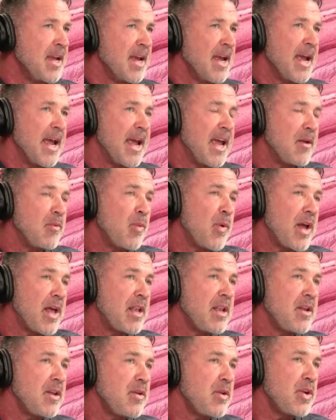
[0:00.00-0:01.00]
And
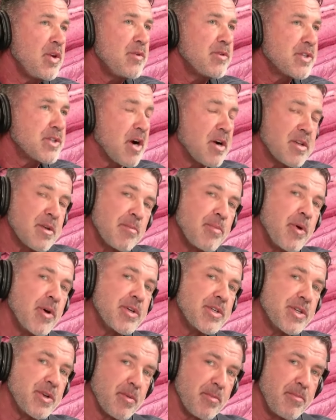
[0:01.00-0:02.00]
when you start to
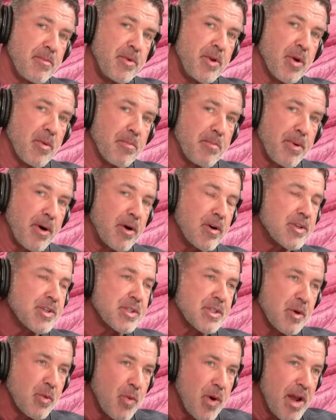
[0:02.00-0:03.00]
push your
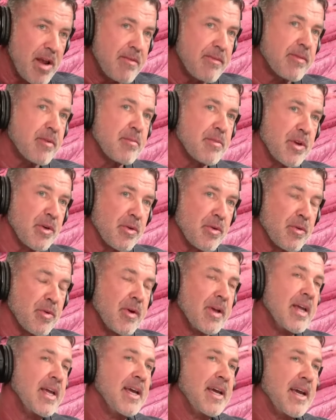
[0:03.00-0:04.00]
person away from
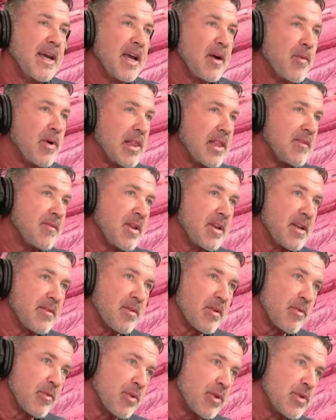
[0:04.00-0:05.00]
you, and we lived in
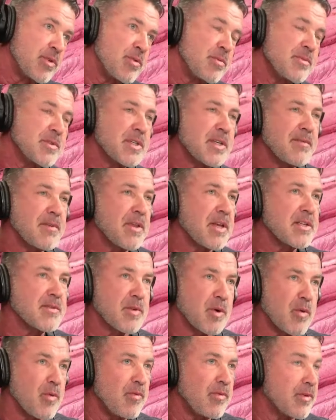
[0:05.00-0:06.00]
different rooms and different things
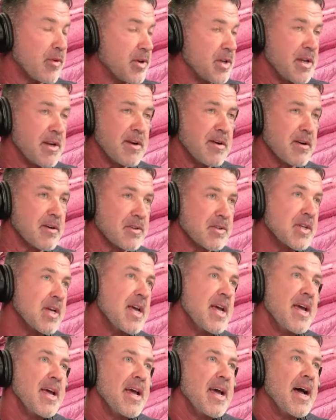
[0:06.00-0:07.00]
for years,
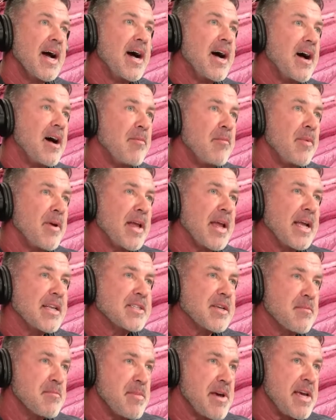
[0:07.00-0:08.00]

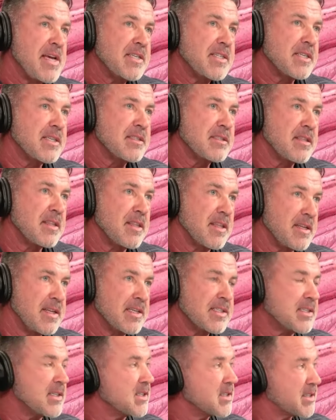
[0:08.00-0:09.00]
it's amazing. The
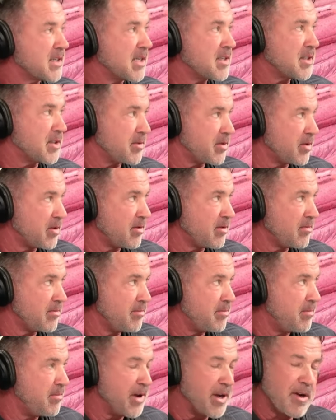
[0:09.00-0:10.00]
distance gets
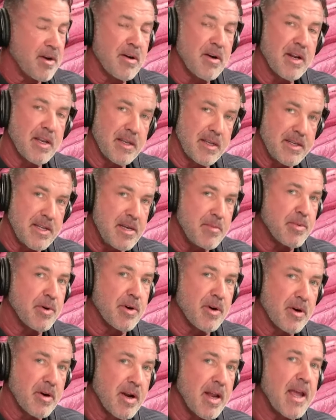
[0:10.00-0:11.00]
bigger and
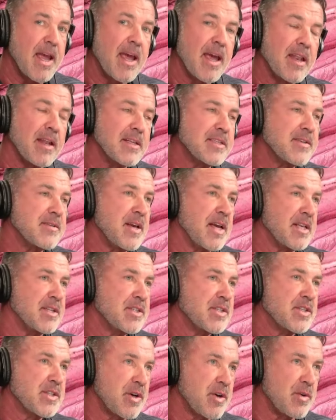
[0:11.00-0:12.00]
deeper, and
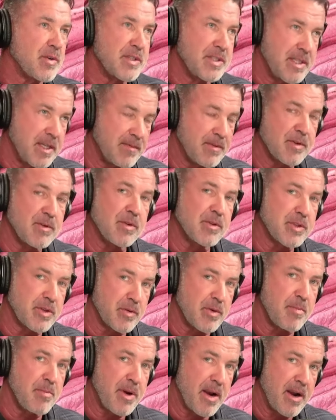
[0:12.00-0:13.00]
it's so difficult
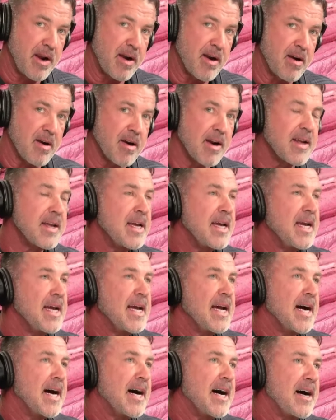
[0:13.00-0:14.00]
to repair.
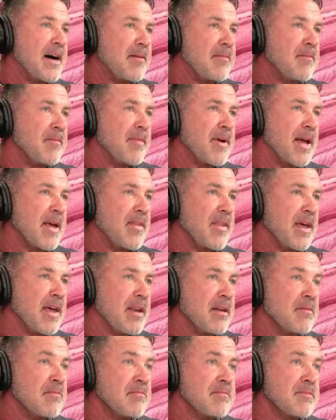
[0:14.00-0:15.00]
And
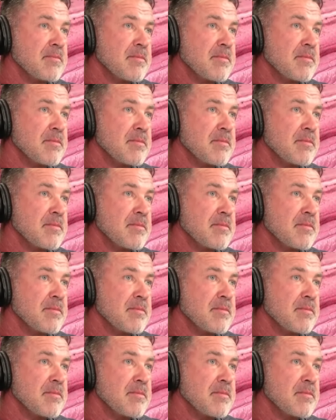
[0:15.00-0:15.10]
then,